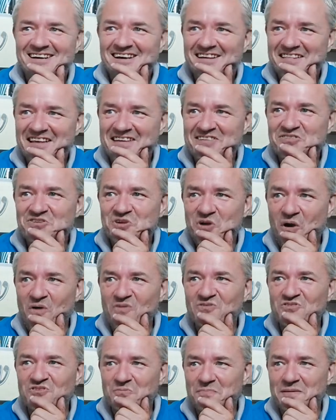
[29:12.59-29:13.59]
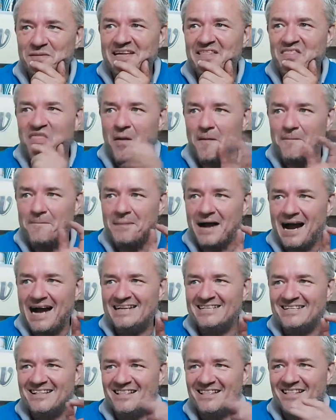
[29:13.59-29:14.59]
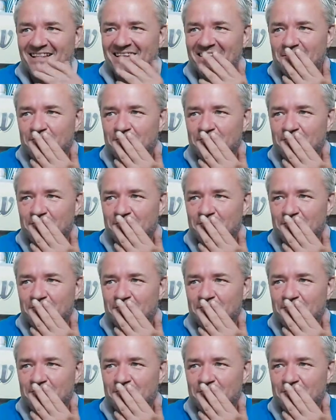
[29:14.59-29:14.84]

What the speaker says: That's got to be the battle.